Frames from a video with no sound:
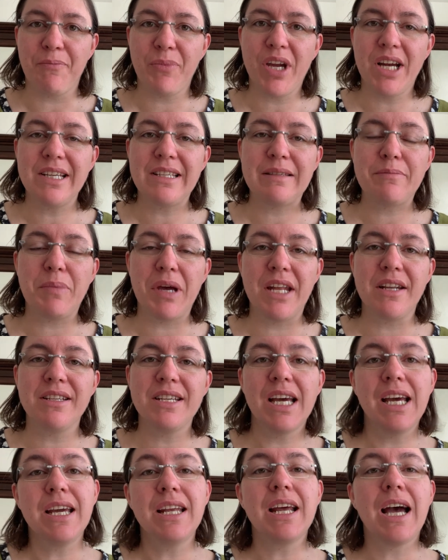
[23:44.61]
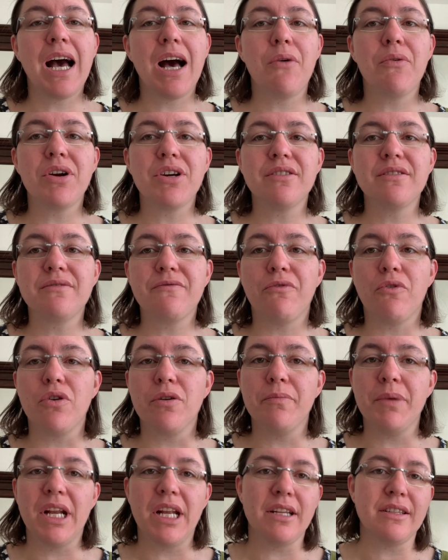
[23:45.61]
I spent 8 hours, 4
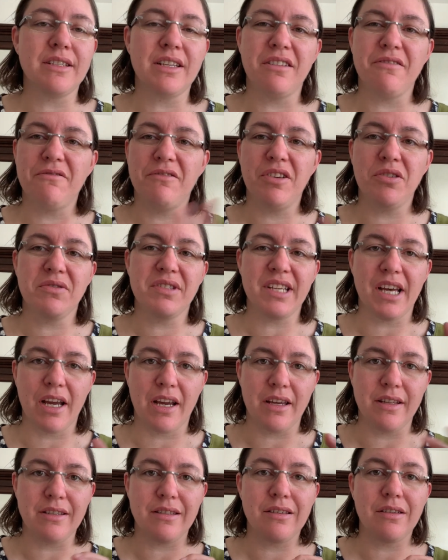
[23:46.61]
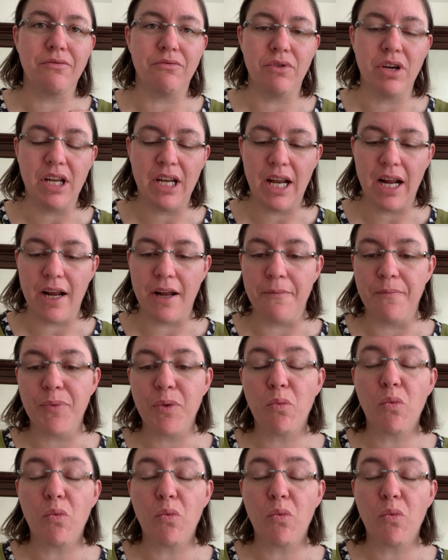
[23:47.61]
minutes, and a few seconds reading.